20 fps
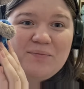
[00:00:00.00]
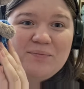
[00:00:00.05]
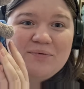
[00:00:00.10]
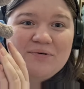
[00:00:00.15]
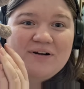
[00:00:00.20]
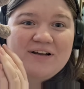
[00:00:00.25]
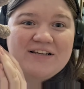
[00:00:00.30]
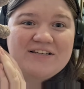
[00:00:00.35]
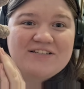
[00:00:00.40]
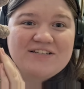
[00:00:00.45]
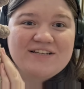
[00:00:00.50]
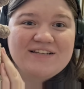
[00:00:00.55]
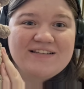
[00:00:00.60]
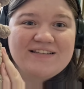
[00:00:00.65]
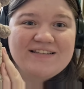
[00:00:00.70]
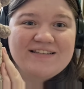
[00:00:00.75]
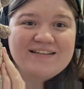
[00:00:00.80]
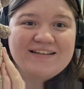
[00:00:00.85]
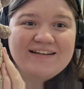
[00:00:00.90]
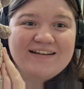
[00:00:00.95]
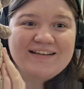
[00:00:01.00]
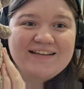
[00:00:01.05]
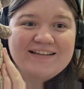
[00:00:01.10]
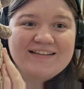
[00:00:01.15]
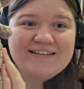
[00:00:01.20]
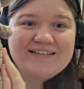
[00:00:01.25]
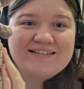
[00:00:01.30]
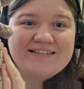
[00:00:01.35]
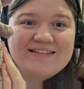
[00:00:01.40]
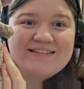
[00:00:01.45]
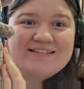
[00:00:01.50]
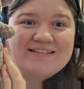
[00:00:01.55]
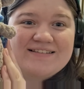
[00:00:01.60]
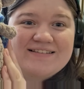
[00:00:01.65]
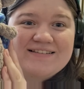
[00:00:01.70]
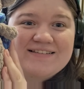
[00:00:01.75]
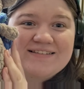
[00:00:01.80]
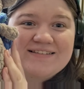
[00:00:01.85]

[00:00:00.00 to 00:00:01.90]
precious it is.